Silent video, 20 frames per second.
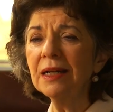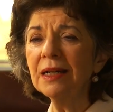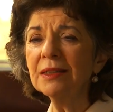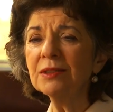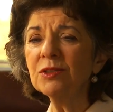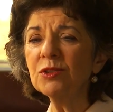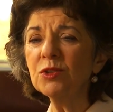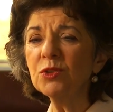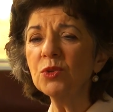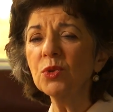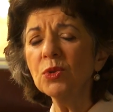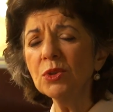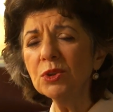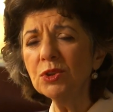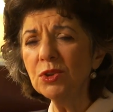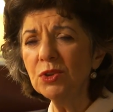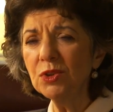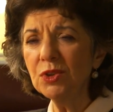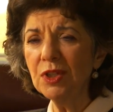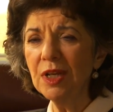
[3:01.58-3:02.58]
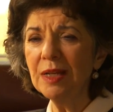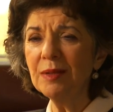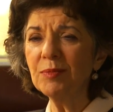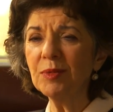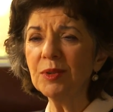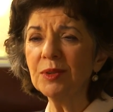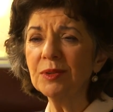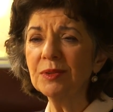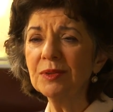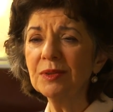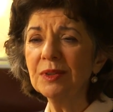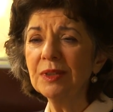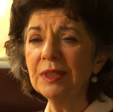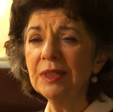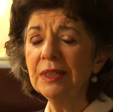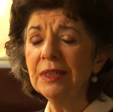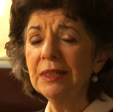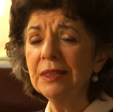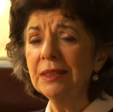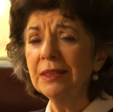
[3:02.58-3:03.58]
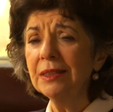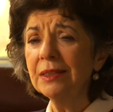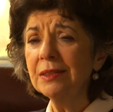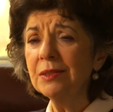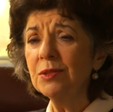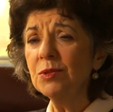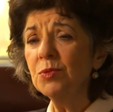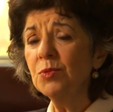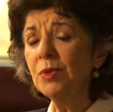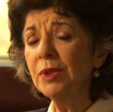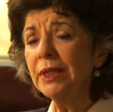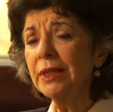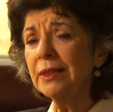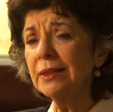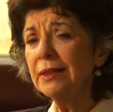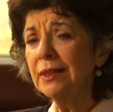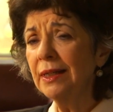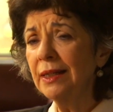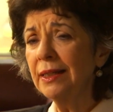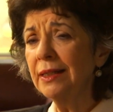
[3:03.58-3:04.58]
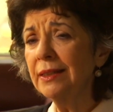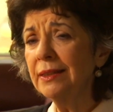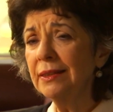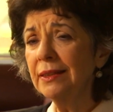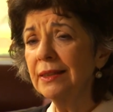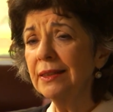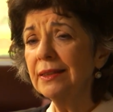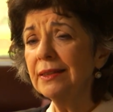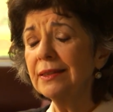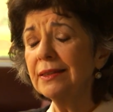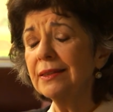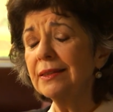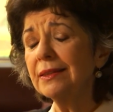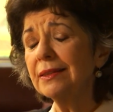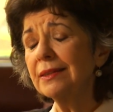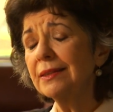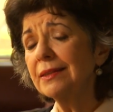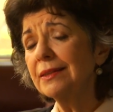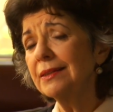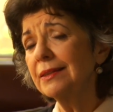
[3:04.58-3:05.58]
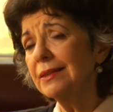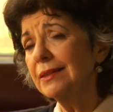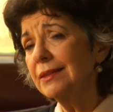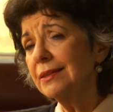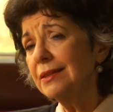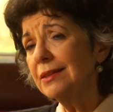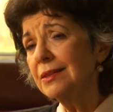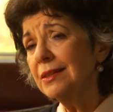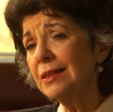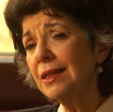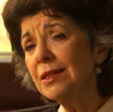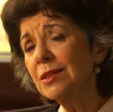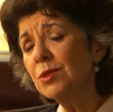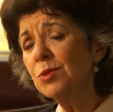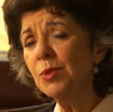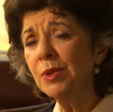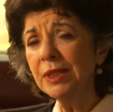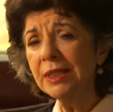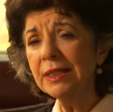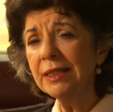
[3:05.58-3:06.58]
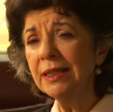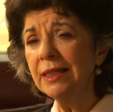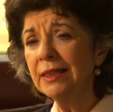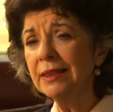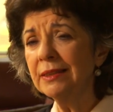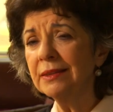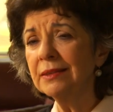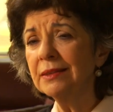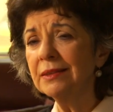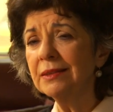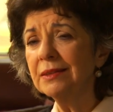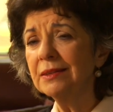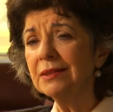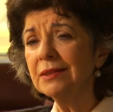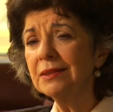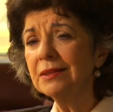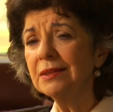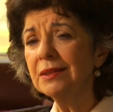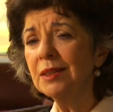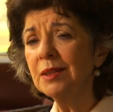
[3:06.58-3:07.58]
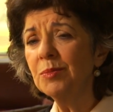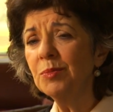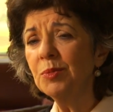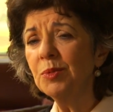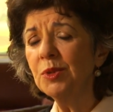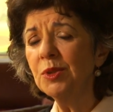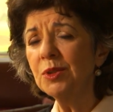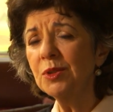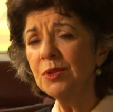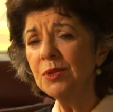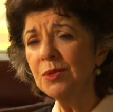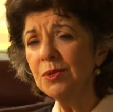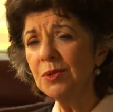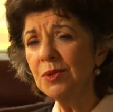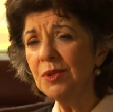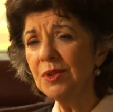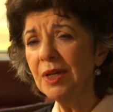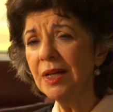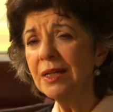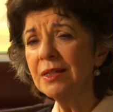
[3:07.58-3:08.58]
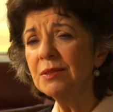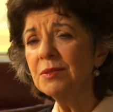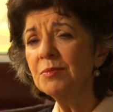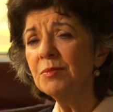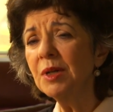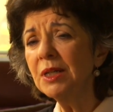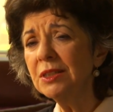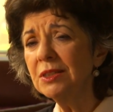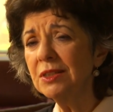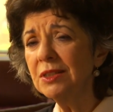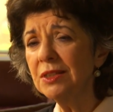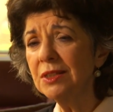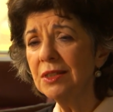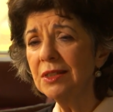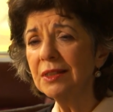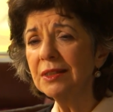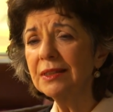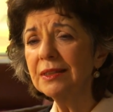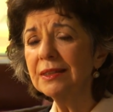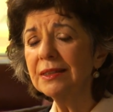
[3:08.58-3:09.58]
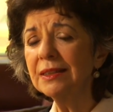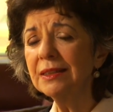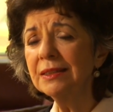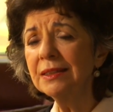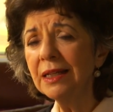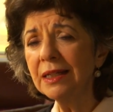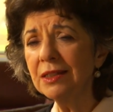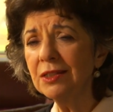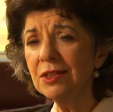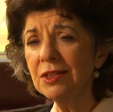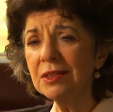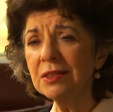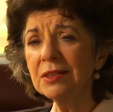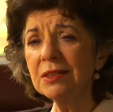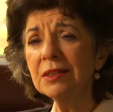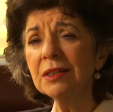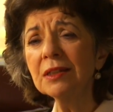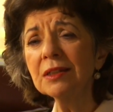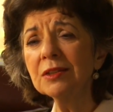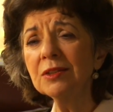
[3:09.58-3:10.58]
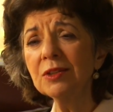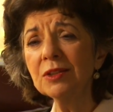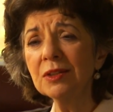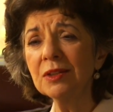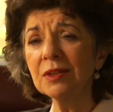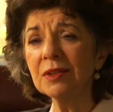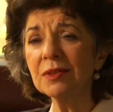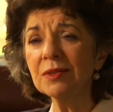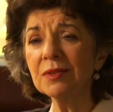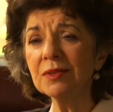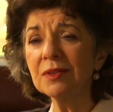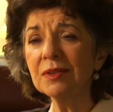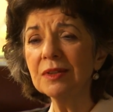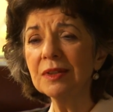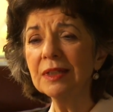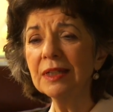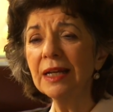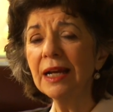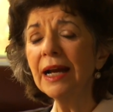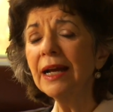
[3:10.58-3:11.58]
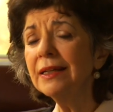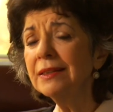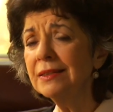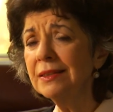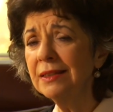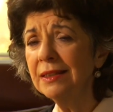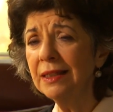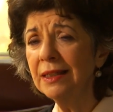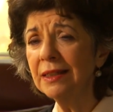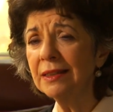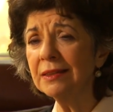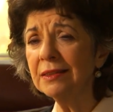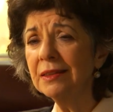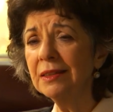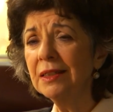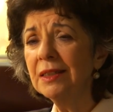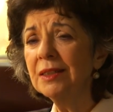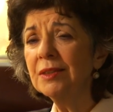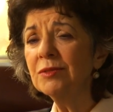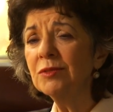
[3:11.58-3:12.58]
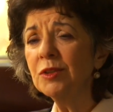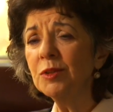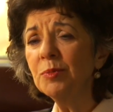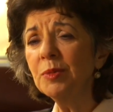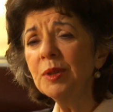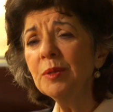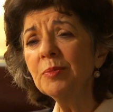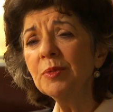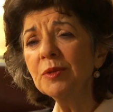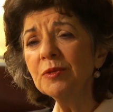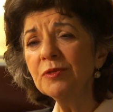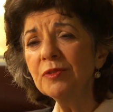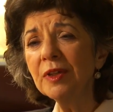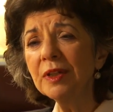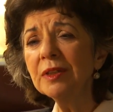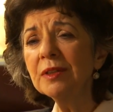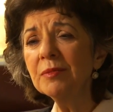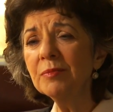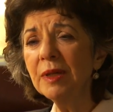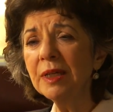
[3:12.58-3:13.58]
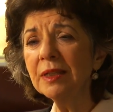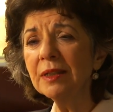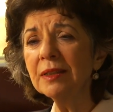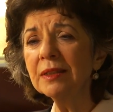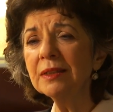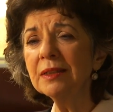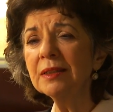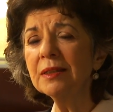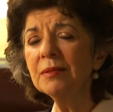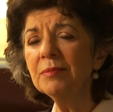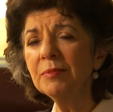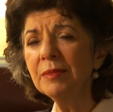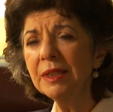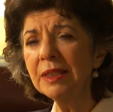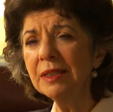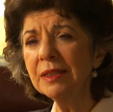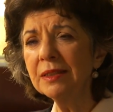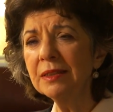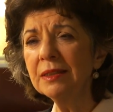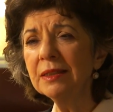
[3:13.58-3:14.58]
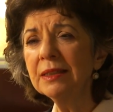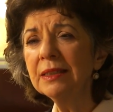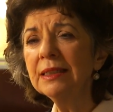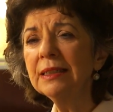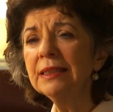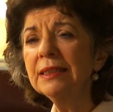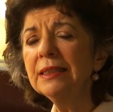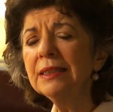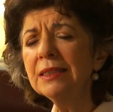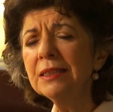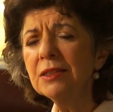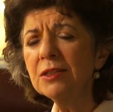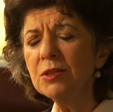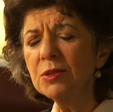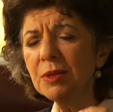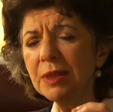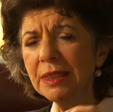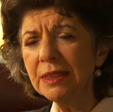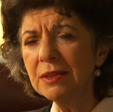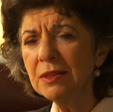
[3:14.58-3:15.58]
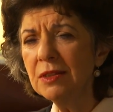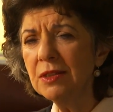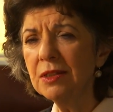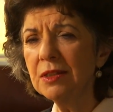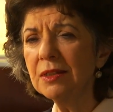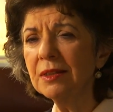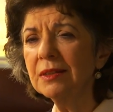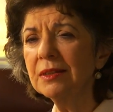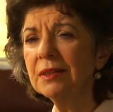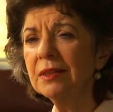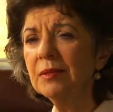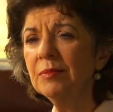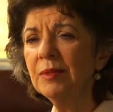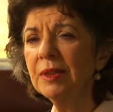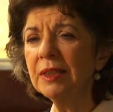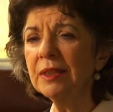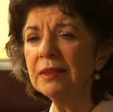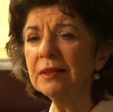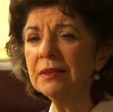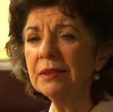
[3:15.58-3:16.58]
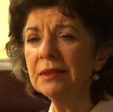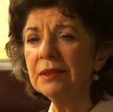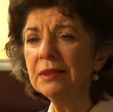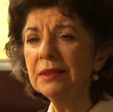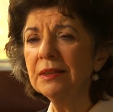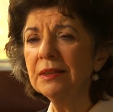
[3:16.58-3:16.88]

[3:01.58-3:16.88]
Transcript: God's torture chamber. It's where God does what he can to produce as much connection to goodness as he can for people fundamentally committed, intransigently committed